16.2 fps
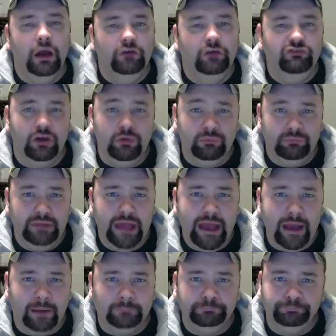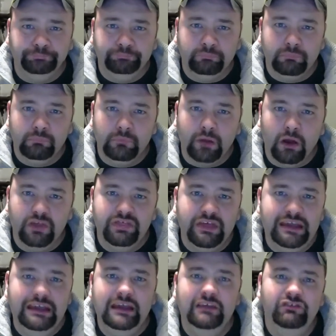So yeah, I
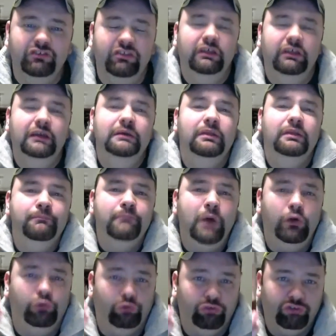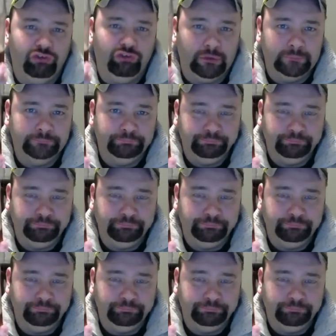think it's the malts.